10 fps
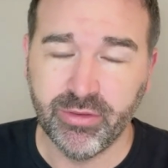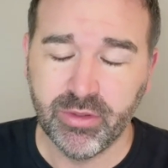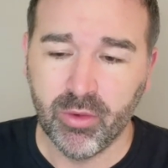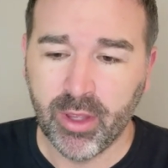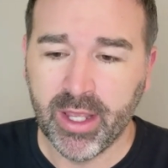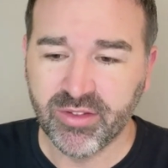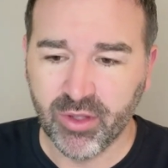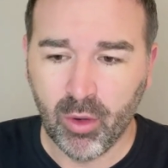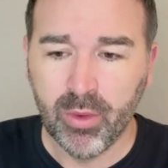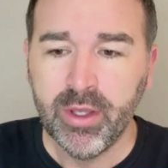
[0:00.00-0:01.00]
Okay,
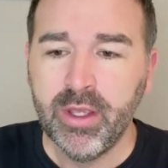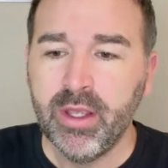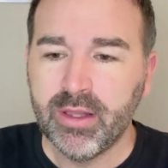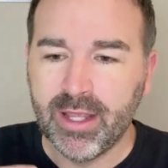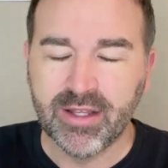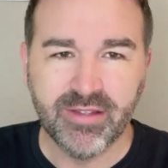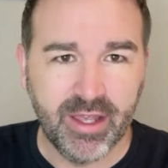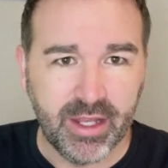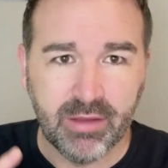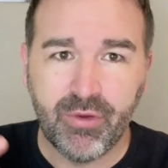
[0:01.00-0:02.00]
so like I said,
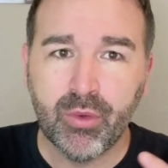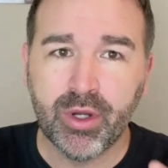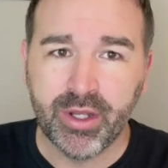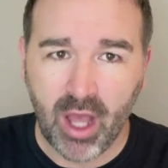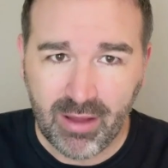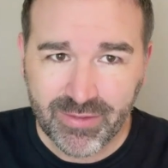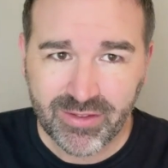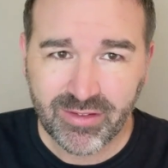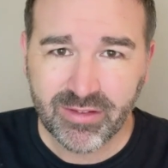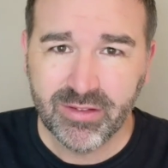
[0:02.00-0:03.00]
if you're a
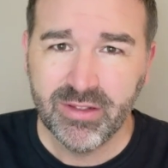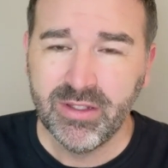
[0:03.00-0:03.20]
novice